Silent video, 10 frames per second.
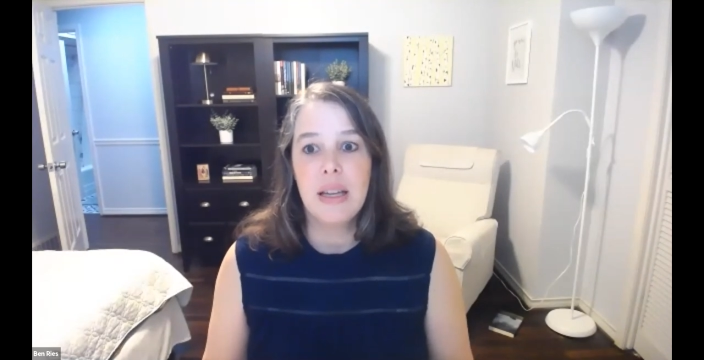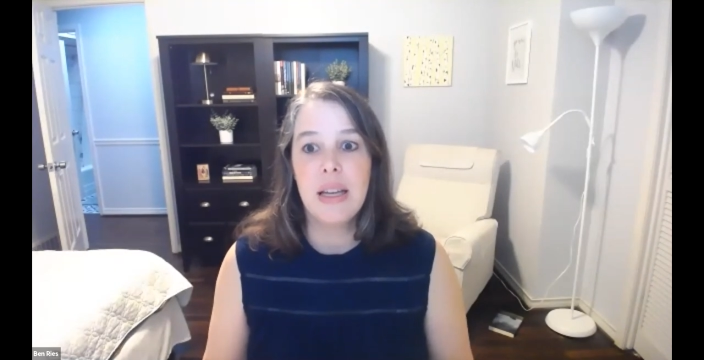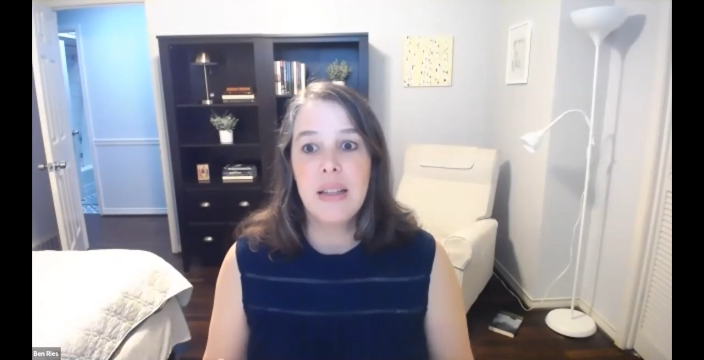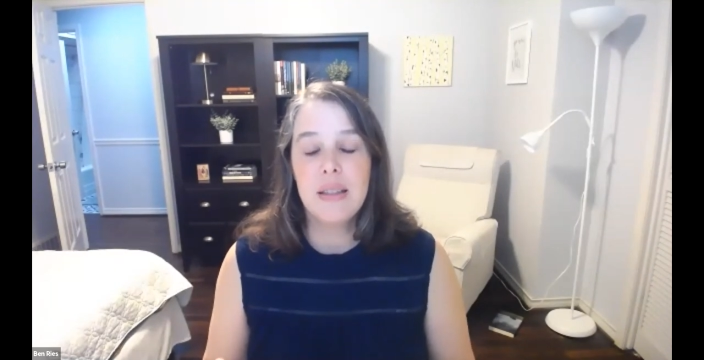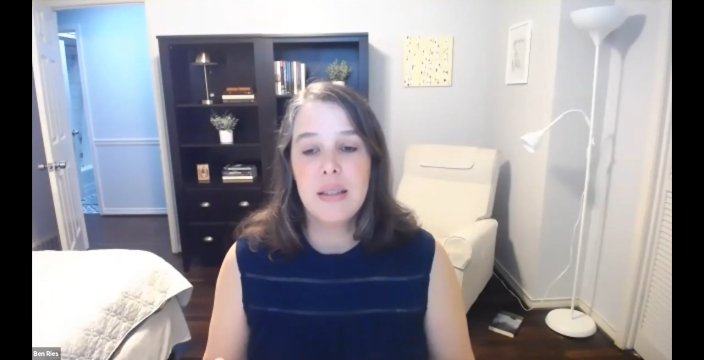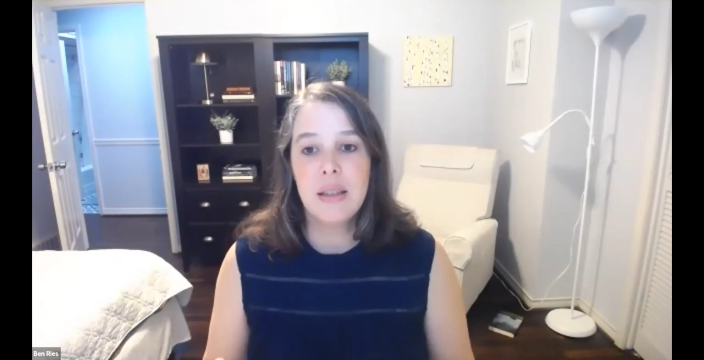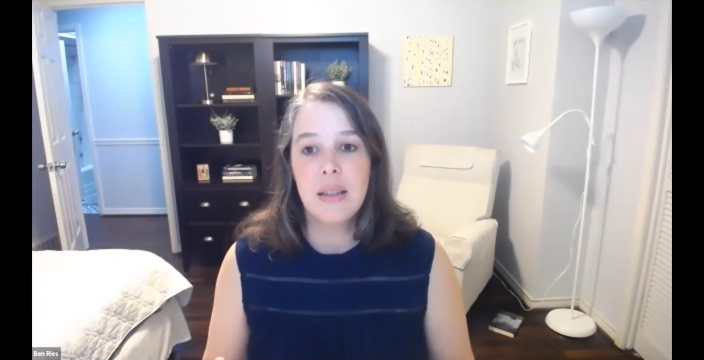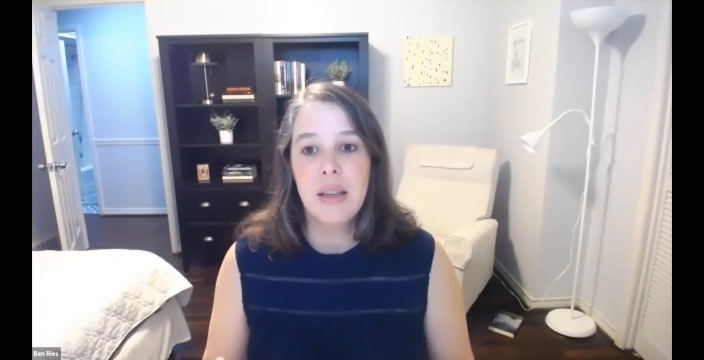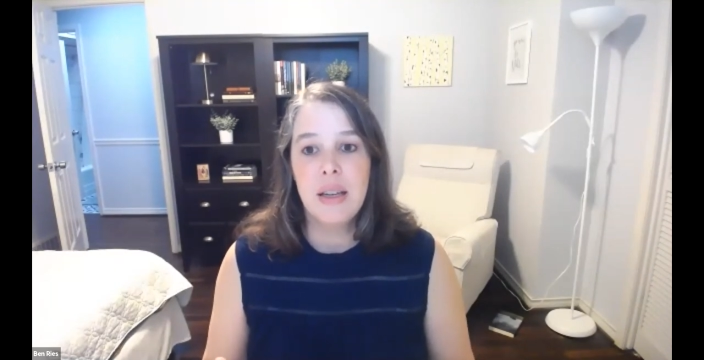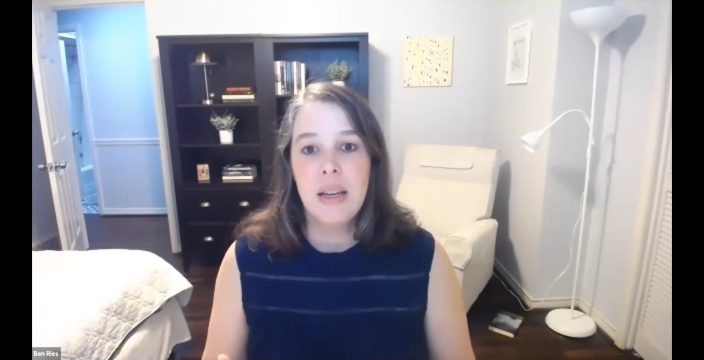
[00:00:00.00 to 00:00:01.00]
it
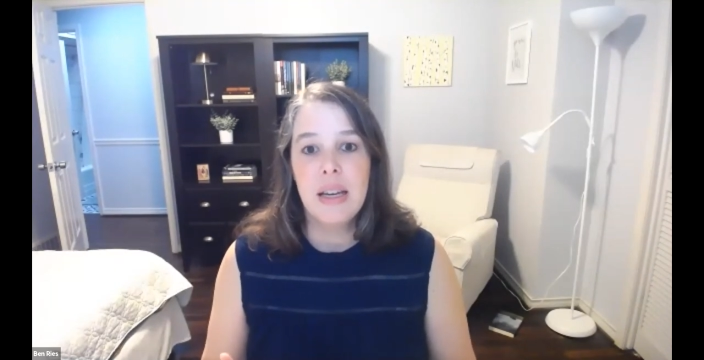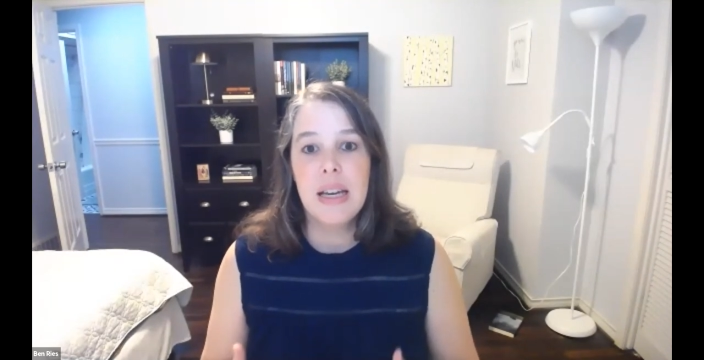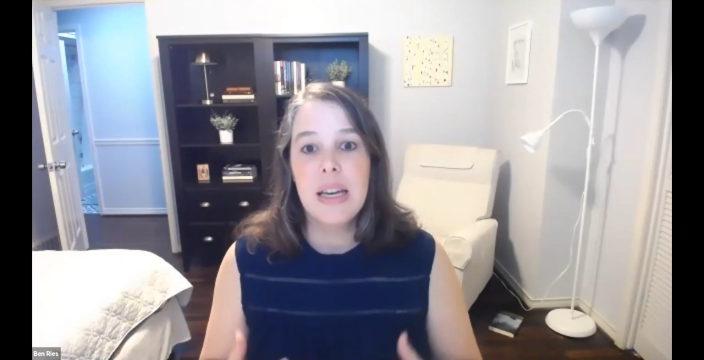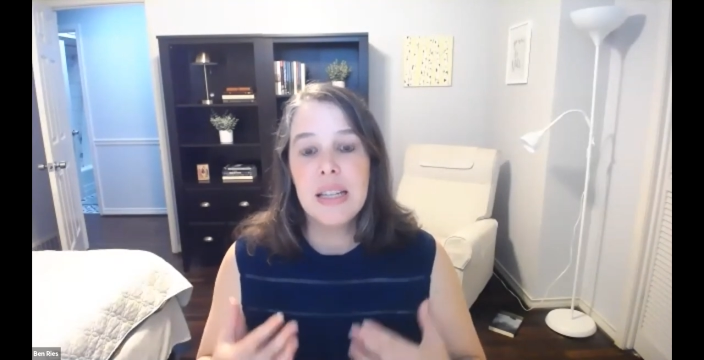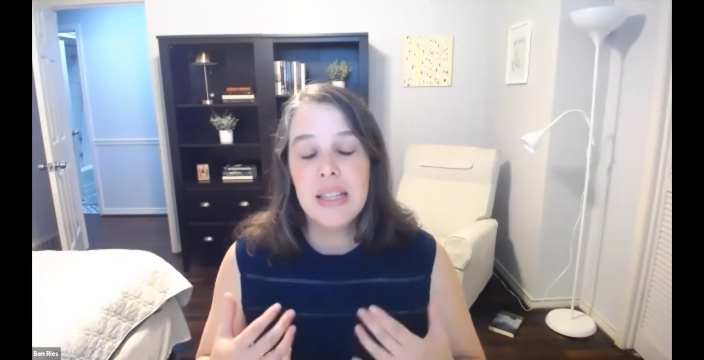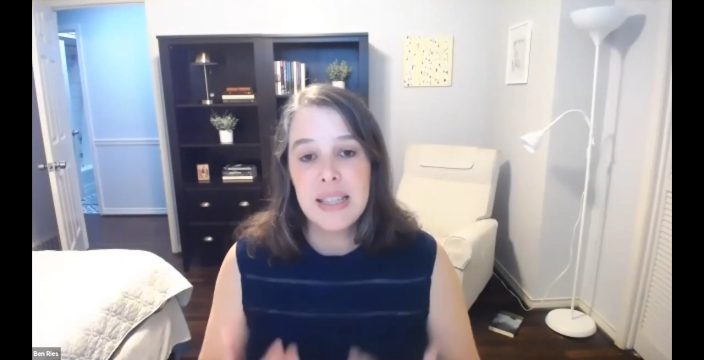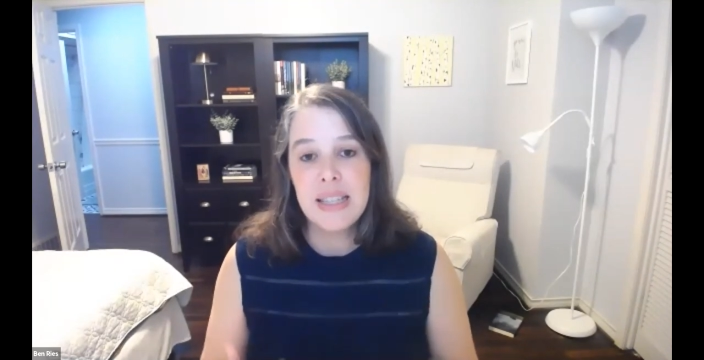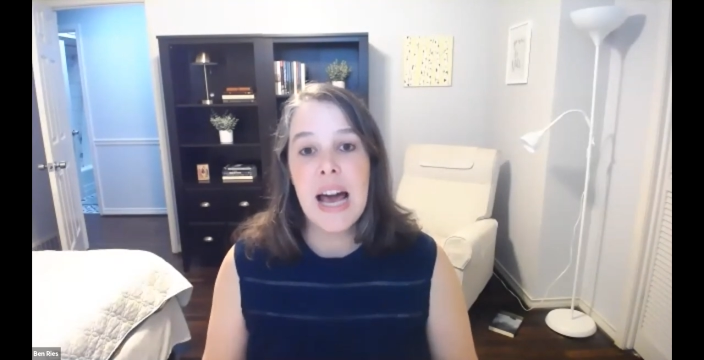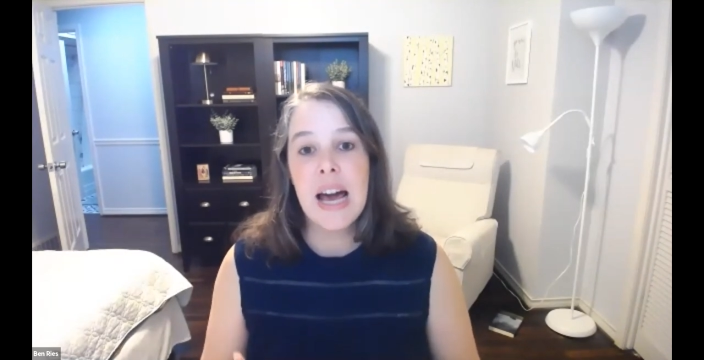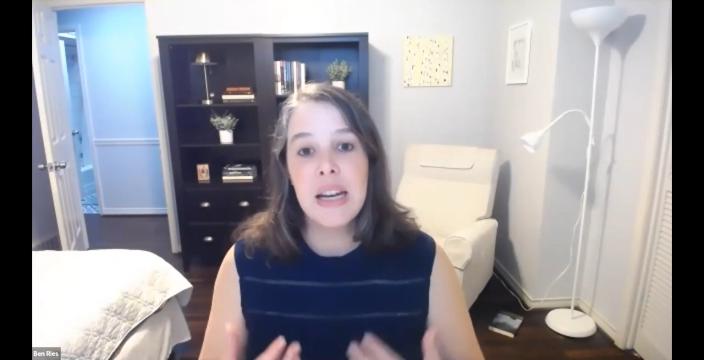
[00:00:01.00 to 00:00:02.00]
is
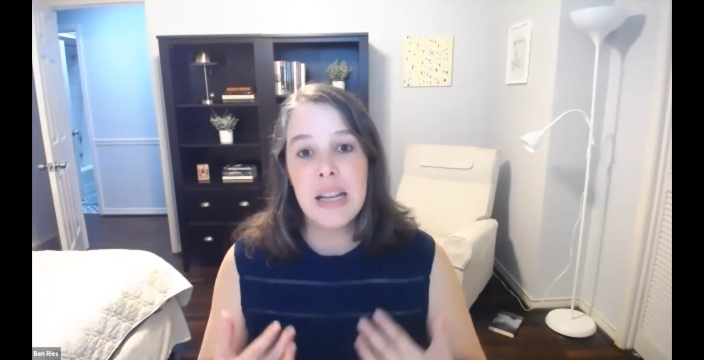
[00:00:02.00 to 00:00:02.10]
sad